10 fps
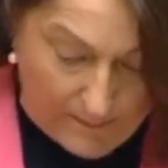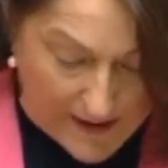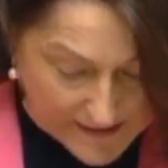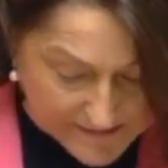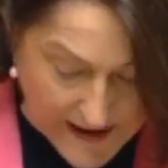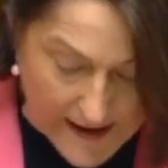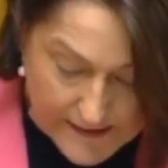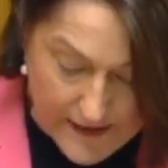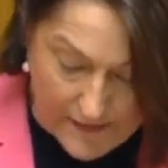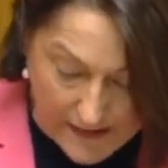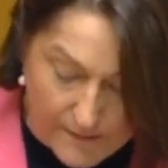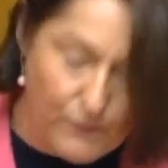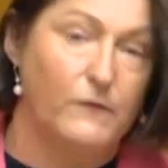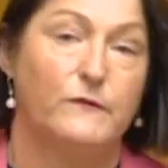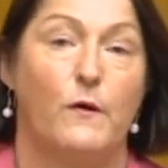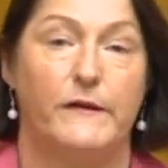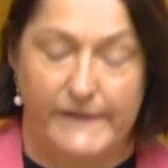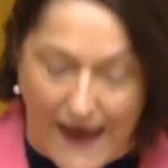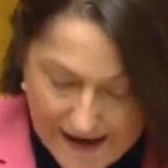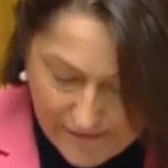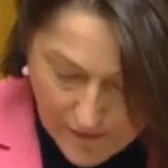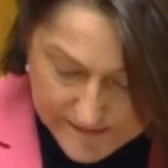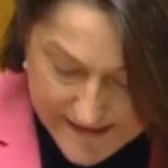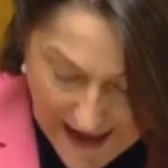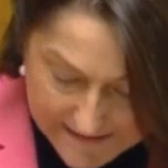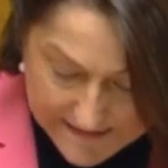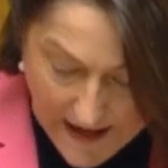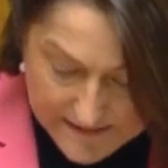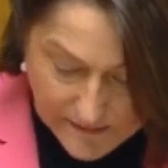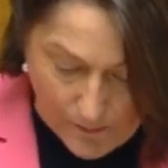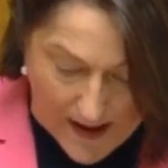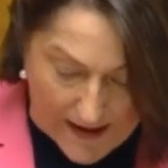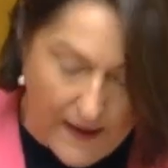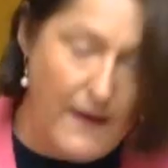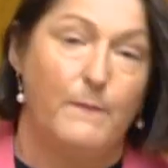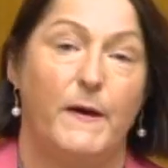Peter Dutton and the Liberals want to take those tax cuts away.